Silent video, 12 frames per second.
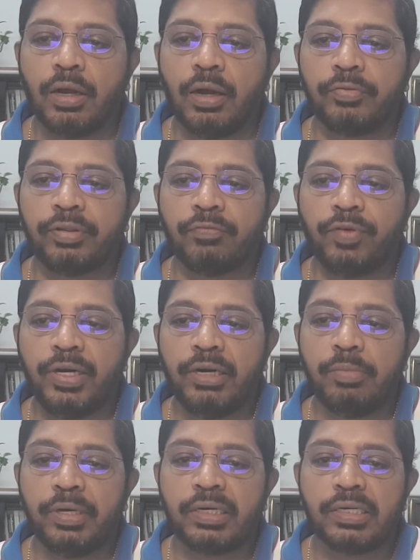of the
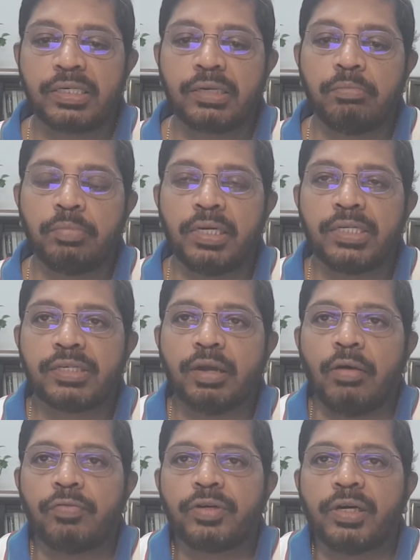fundamental symbols
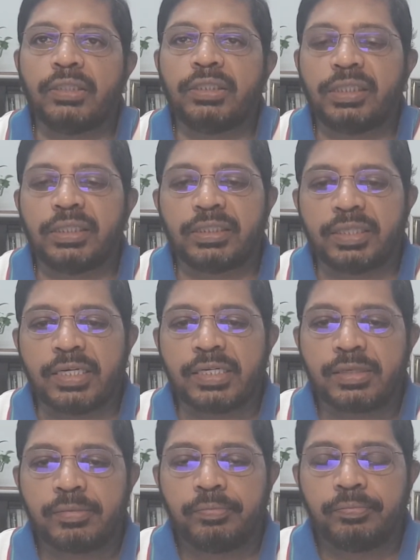of consciousness.